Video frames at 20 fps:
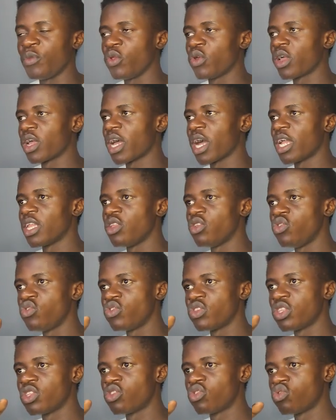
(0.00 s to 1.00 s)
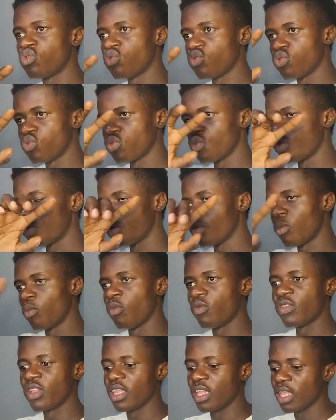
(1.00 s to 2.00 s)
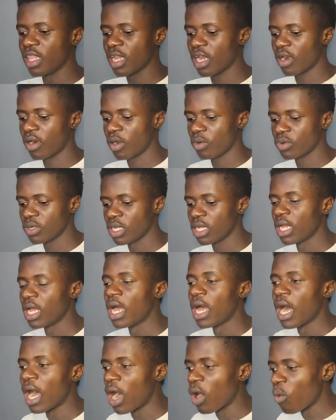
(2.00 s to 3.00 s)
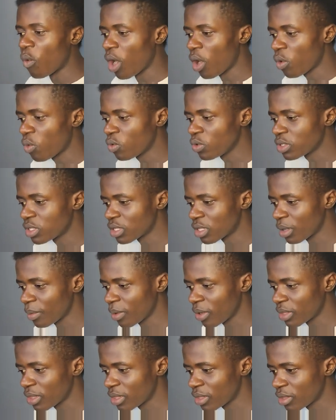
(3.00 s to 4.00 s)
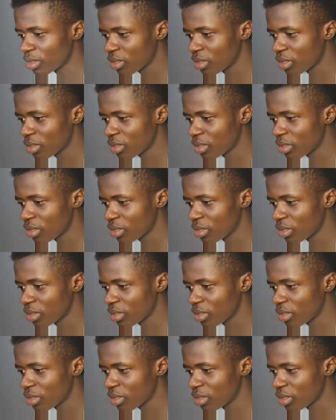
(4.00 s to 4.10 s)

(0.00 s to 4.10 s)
you can use it to move the data around. And one cool thing about